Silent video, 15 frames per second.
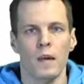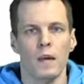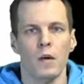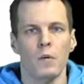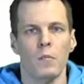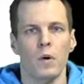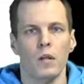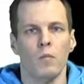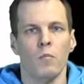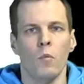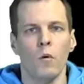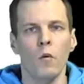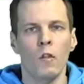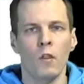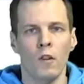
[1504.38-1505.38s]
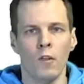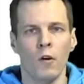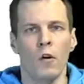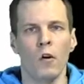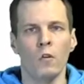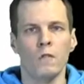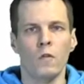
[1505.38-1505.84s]
But more
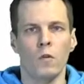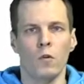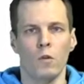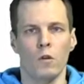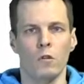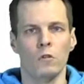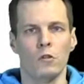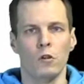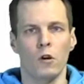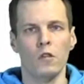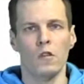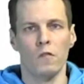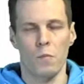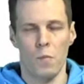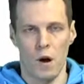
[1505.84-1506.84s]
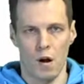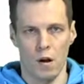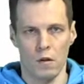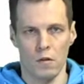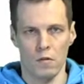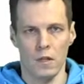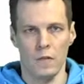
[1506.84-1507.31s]
thoughtful choice of
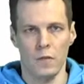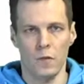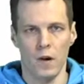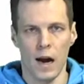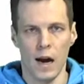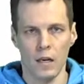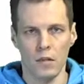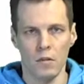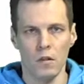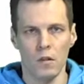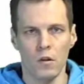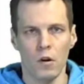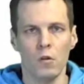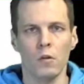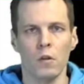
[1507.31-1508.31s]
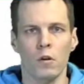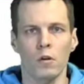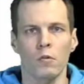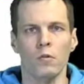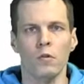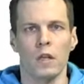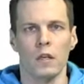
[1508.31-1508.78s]
markers, if you actually go
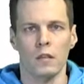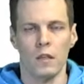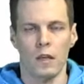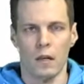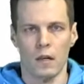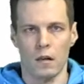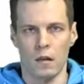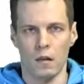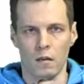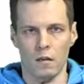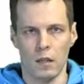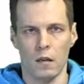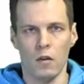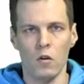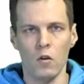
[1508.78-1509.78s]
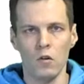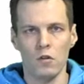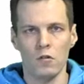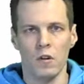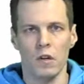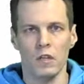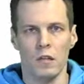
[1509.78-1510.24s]
through the
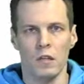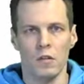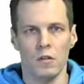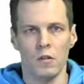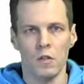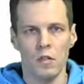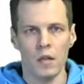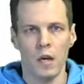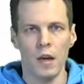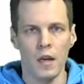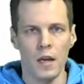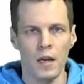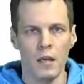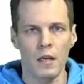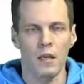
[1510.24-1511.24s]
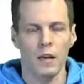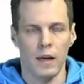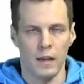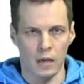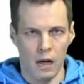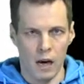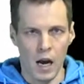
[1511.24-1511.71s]
constructs that you're studying
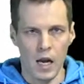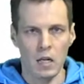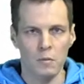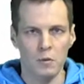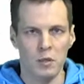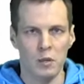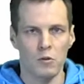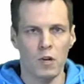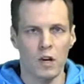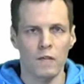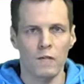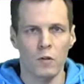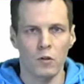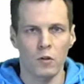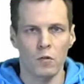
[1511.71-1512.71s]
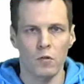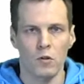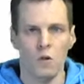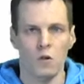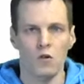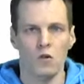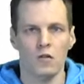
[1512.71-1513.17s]
and the items that you have for those
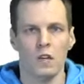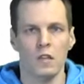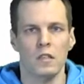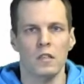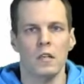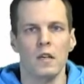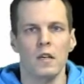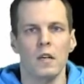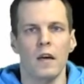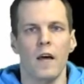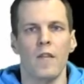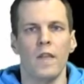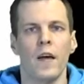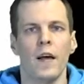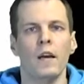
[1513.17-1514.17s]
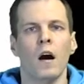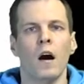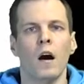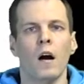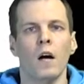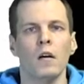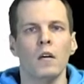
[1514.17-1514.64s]
constructs, and then
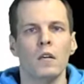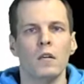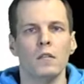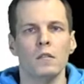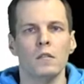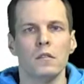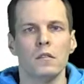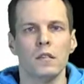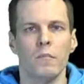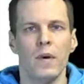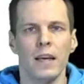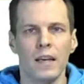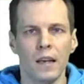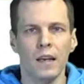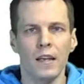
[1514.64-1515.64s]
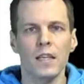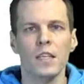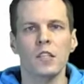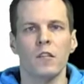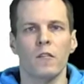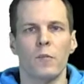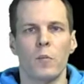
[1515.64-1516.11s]
make a
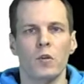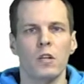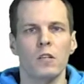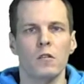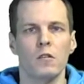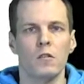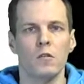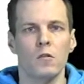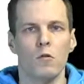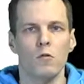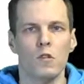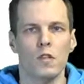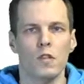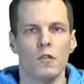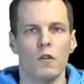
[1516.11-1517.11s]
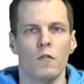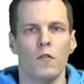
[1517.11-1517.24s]
list of potential sources of